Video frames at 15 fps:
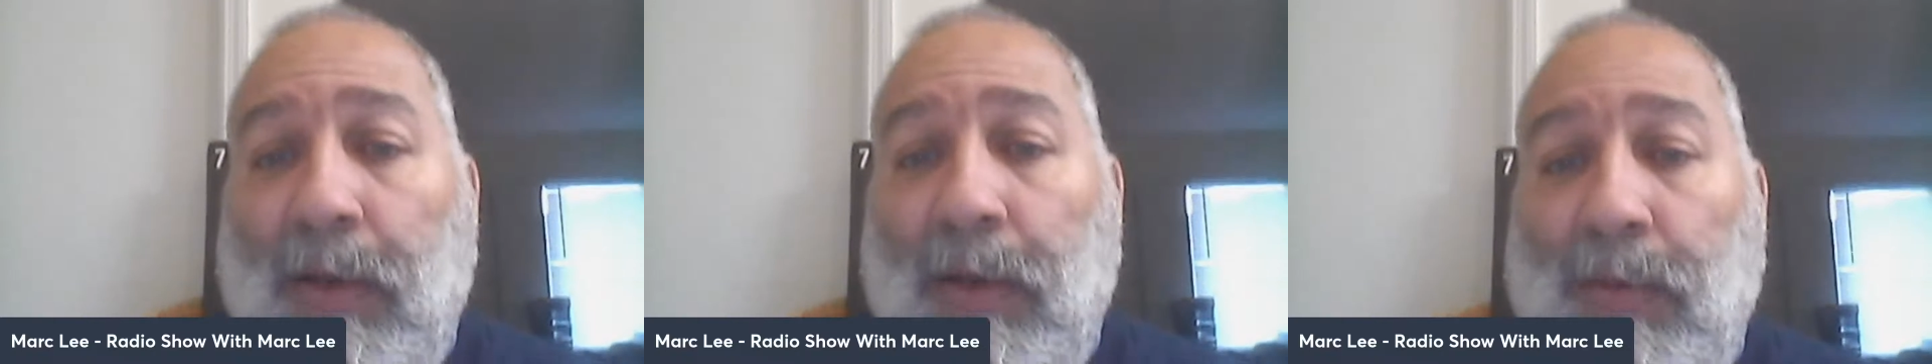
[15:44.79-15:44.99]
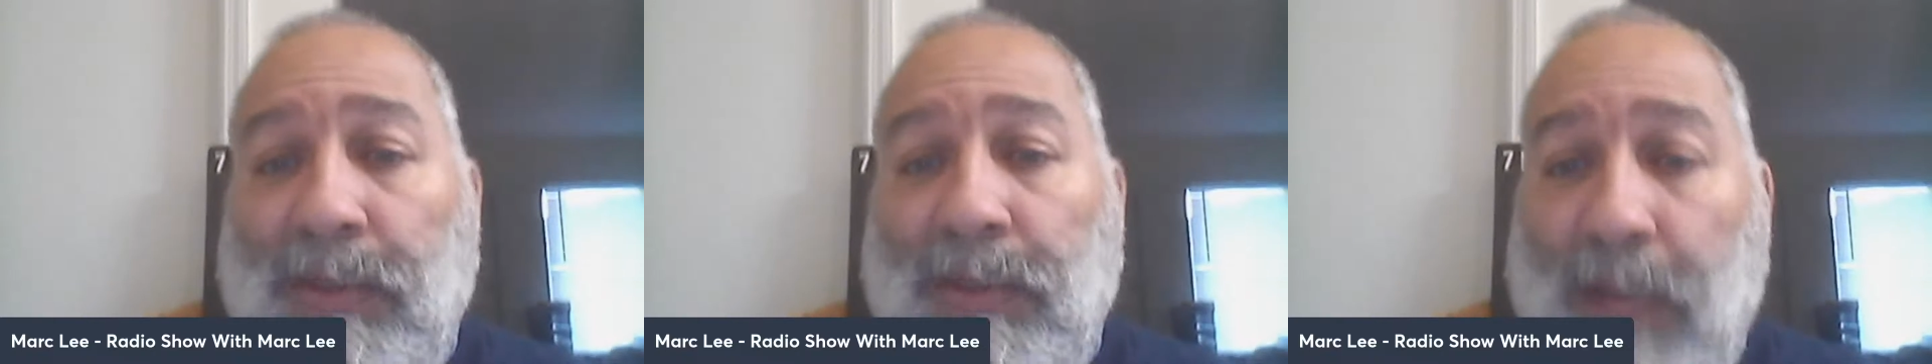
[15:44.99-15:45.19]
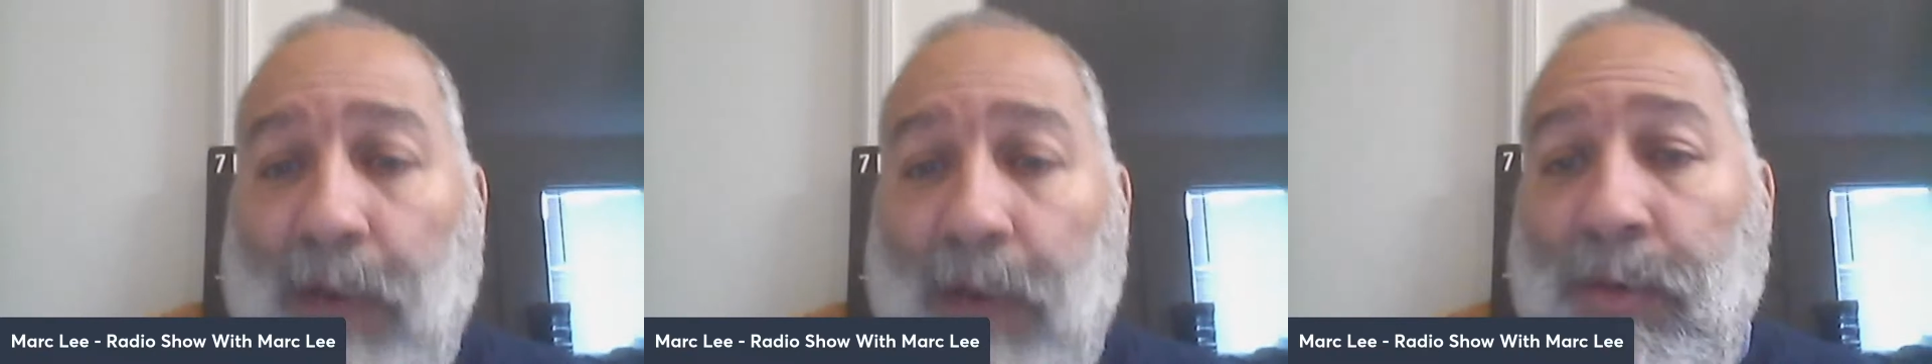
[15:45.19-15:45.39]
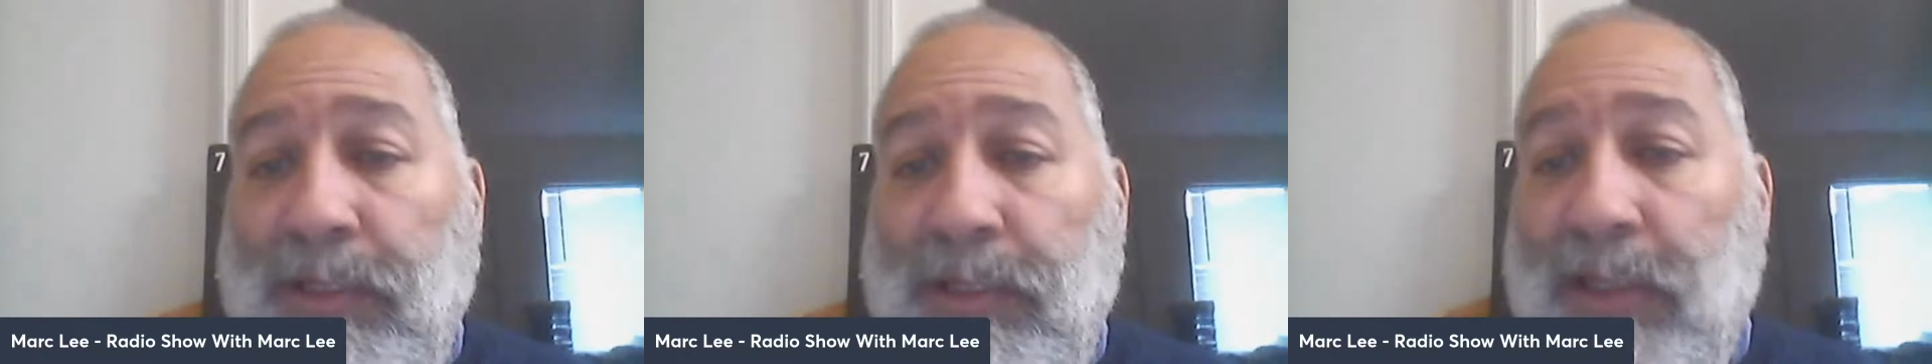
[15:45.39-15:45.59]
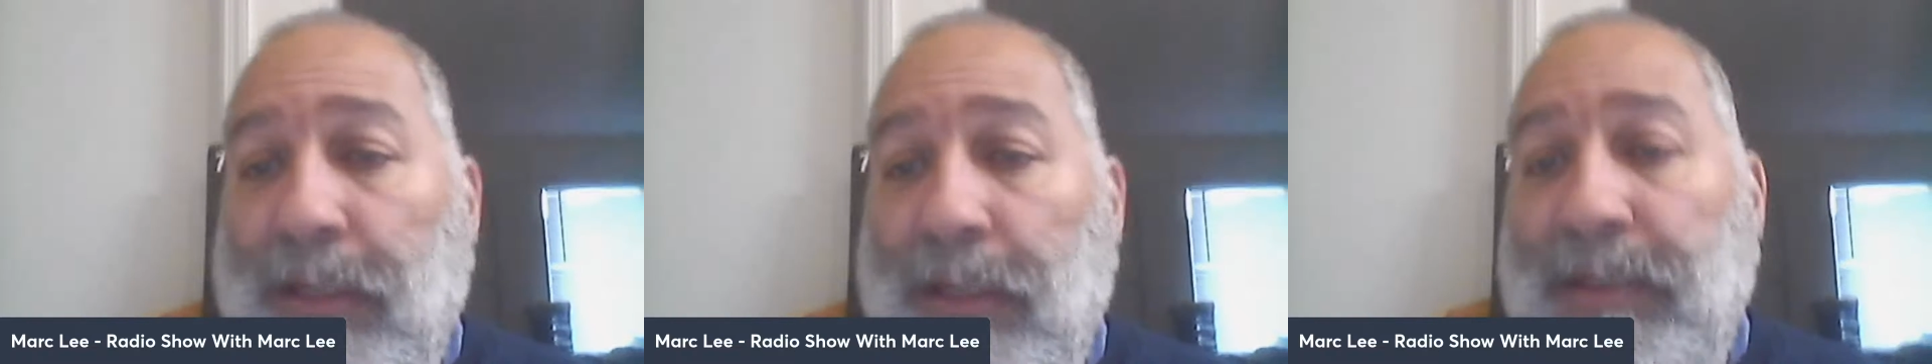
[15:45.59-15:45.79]
was
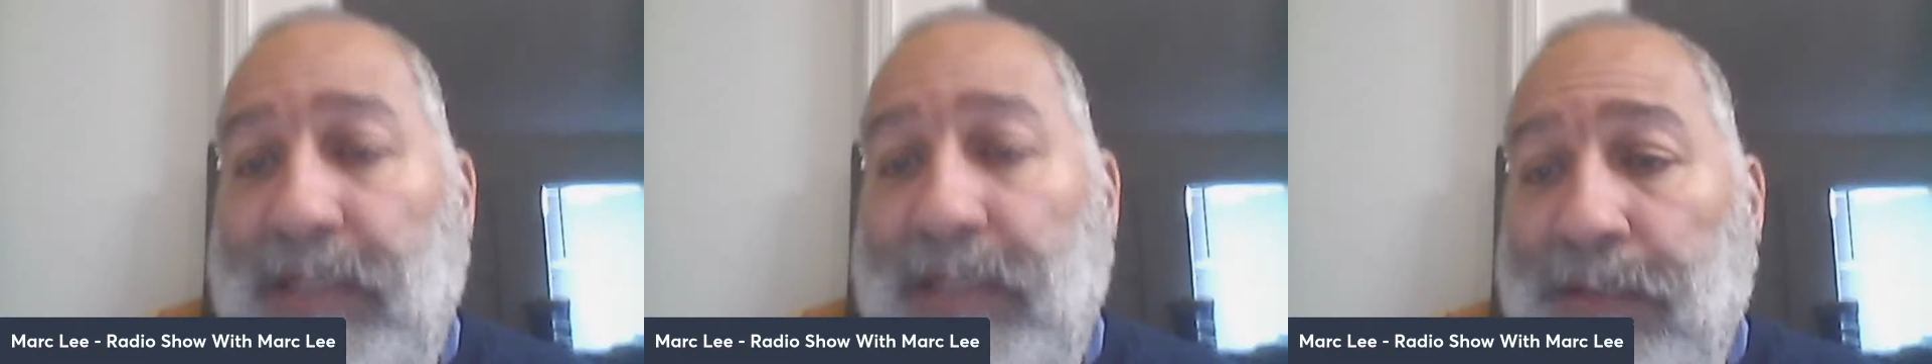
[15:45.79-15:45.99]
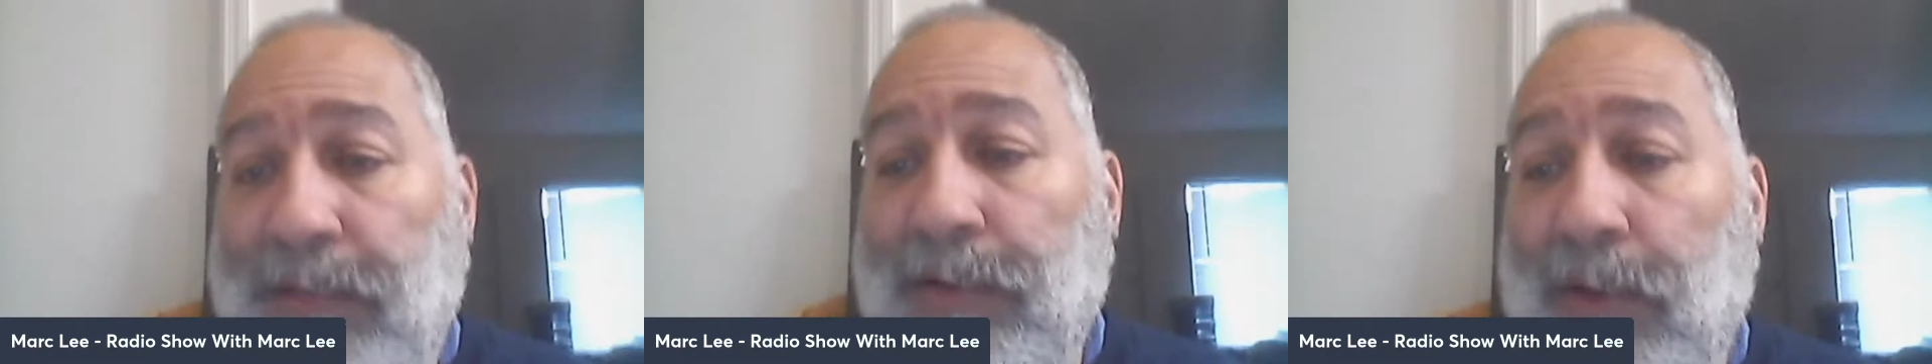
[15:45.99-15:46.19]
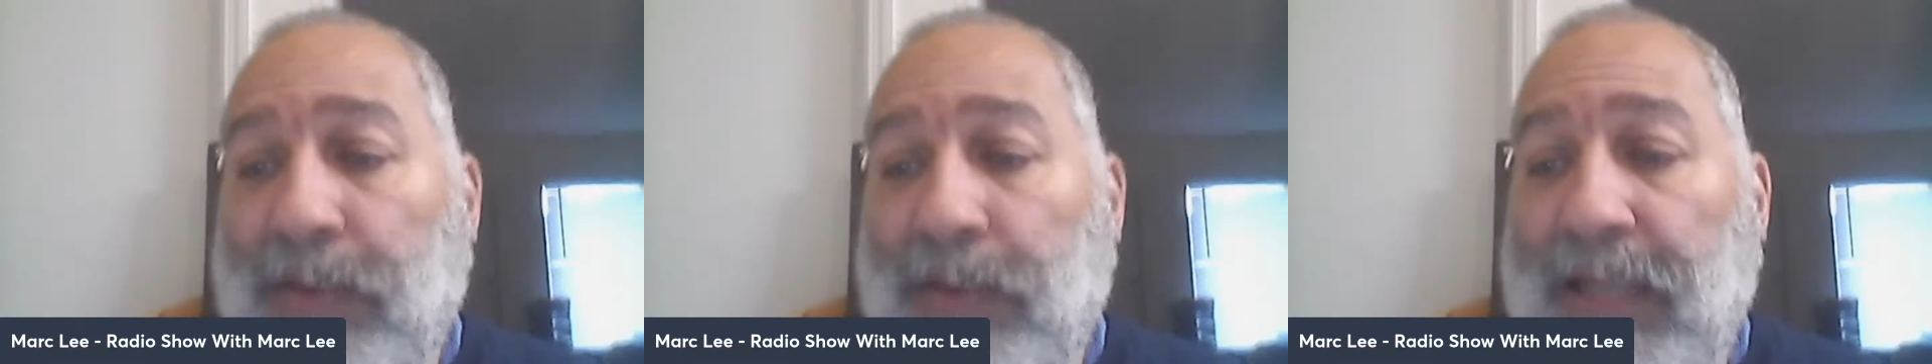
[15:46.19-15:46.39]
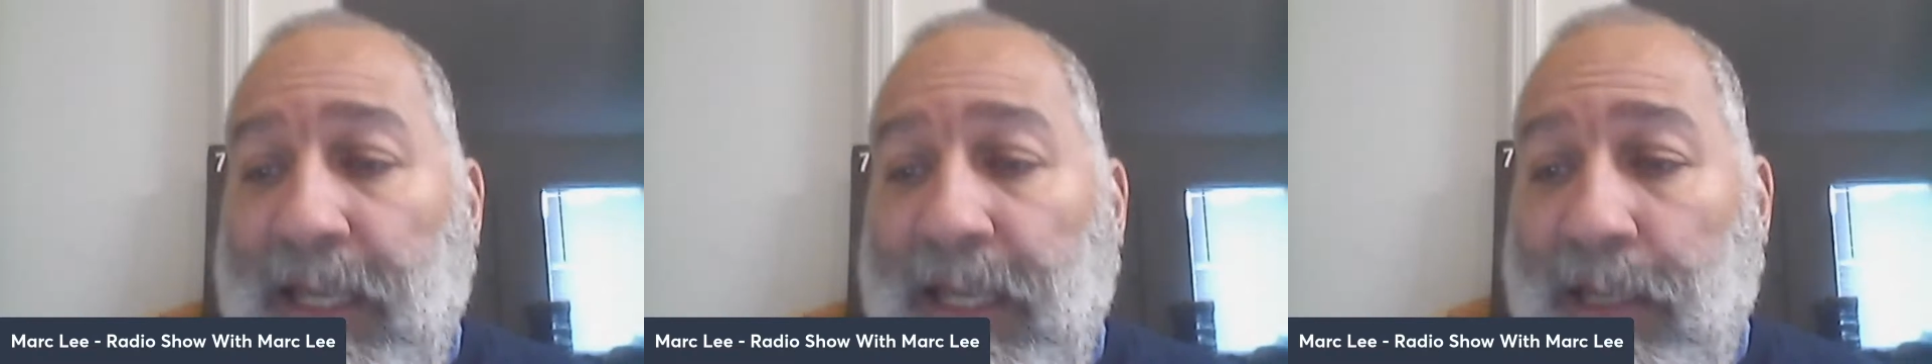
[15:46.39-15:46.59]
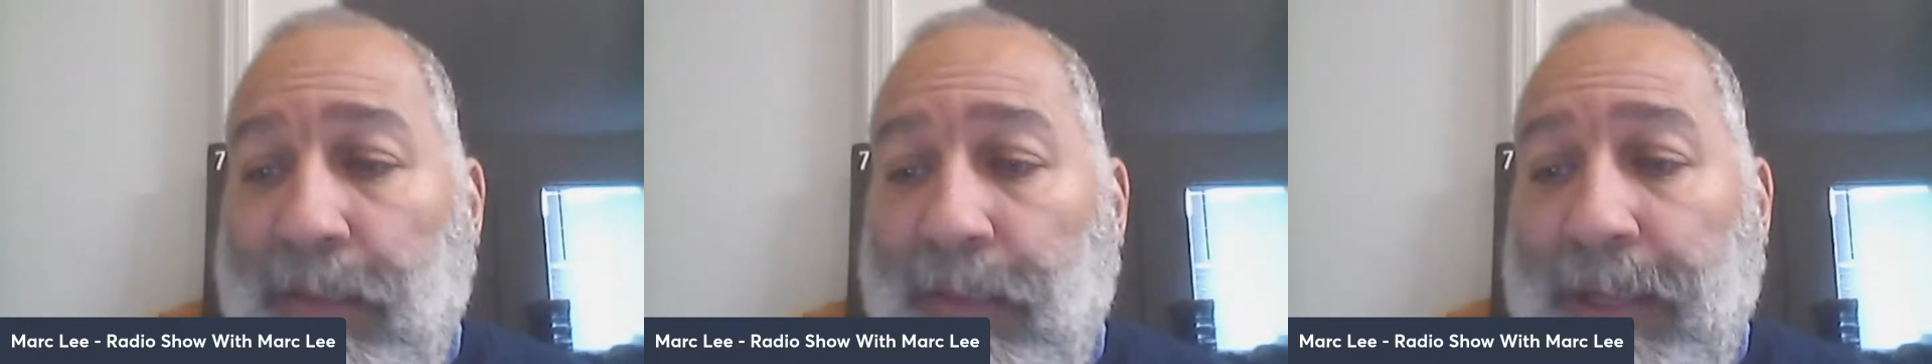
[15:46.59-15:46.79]
always going to be difficult
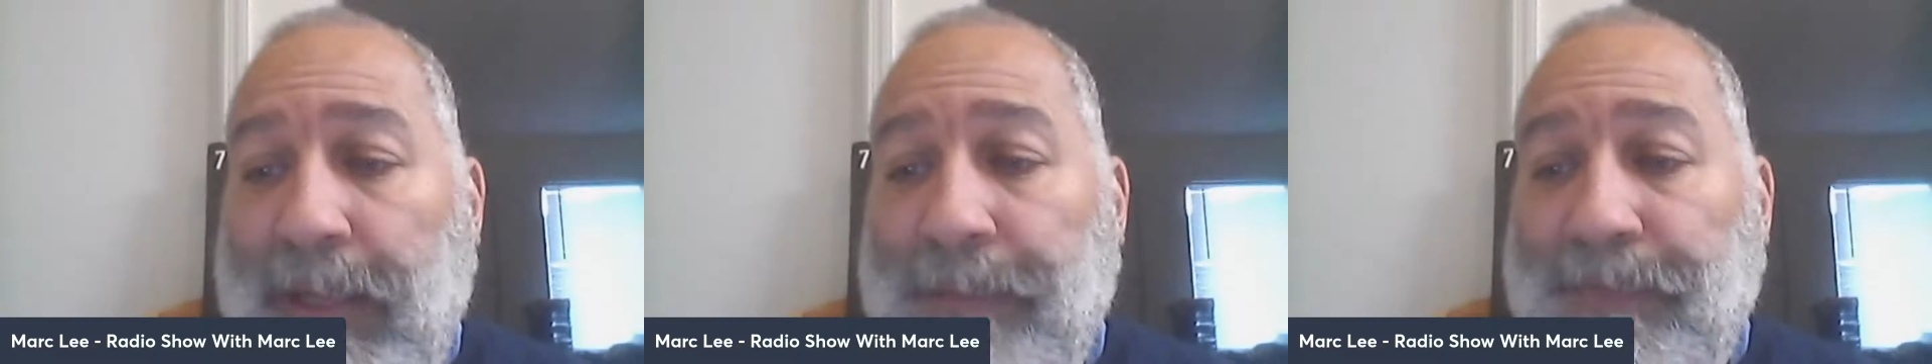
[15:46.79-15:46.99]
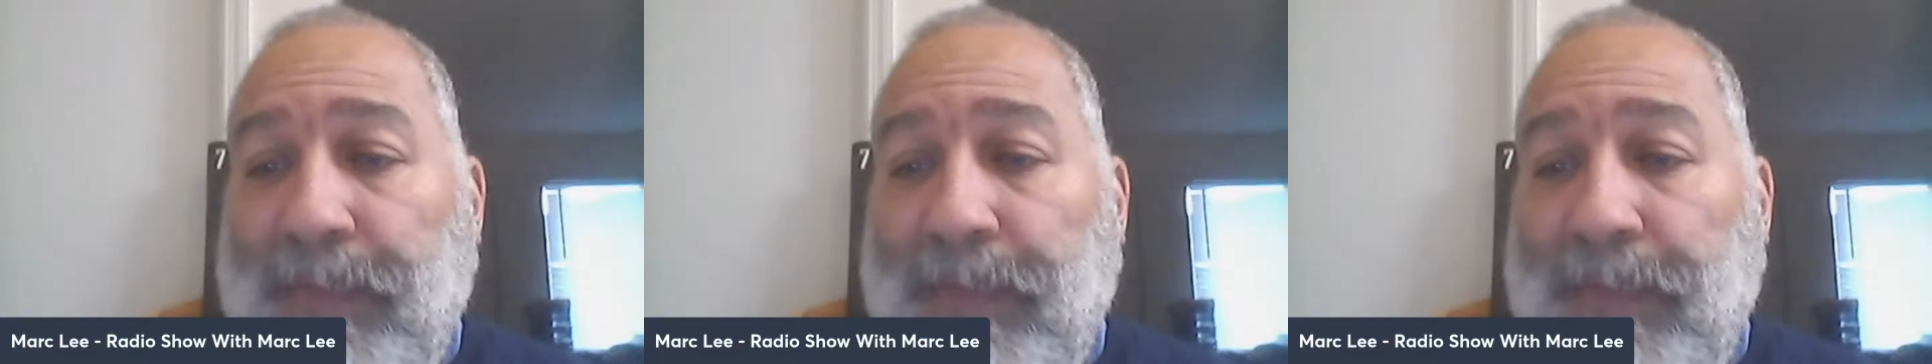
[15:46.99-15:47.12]
anyway.